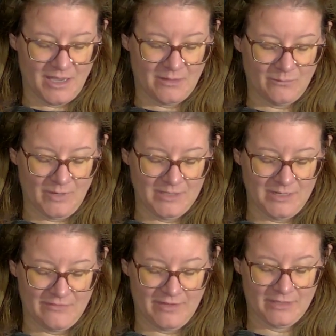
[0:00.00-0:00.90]
what
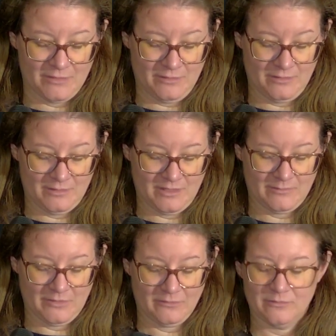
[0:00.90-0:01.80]
have I learned
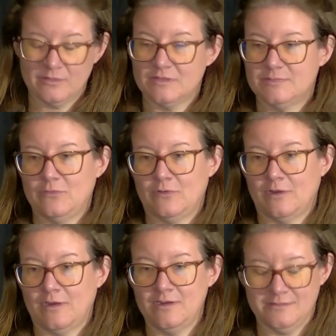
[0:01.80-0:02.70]
about
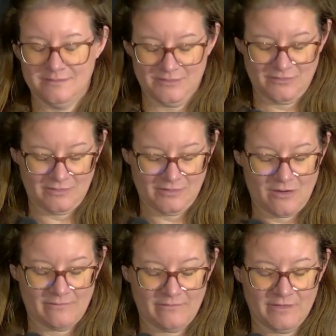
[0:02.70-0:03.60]
SPORE during the
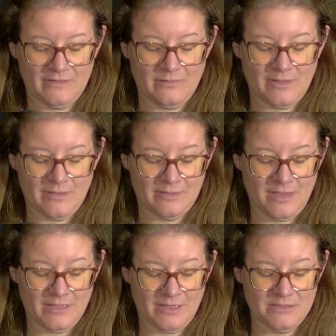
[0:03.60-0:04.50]
conference? Well,
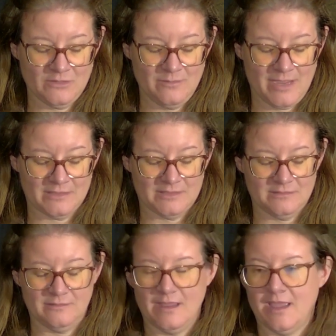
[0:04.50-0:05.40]
I'd like to go back to
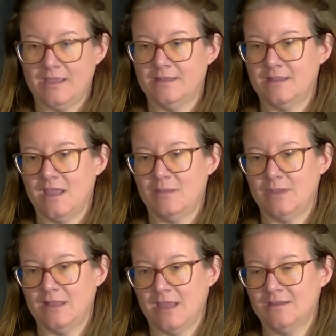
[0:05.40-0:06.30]
Amy
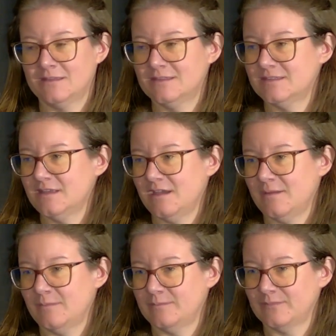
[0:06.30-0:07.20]
Lang's
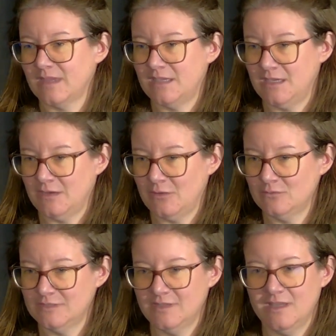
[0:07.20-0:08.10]

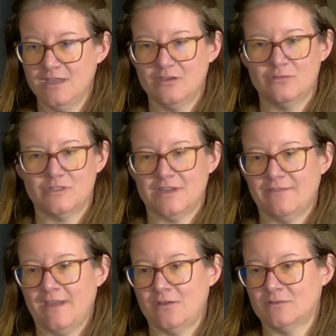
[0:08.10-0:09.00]
keynote, which I
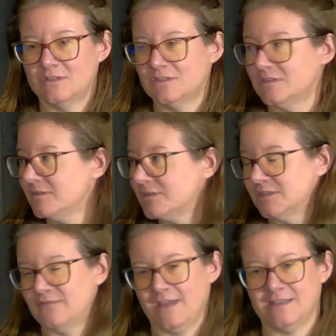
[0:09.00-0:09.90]
found
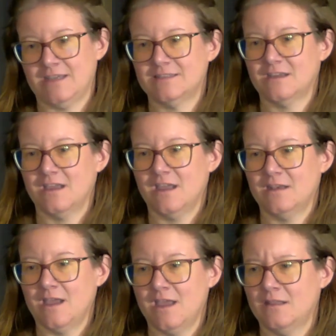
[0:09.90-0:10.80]
just fantastic.
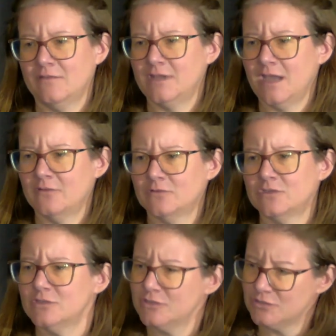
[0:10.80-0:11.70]
I loved how
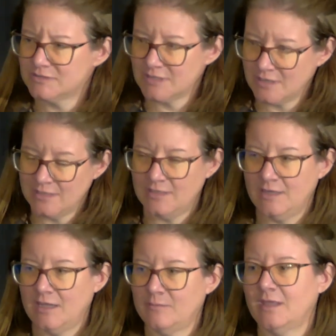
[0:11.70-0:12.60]
you started it,
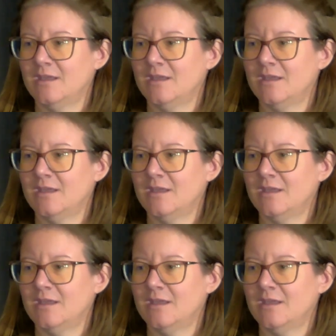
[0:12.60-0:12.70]
Amy,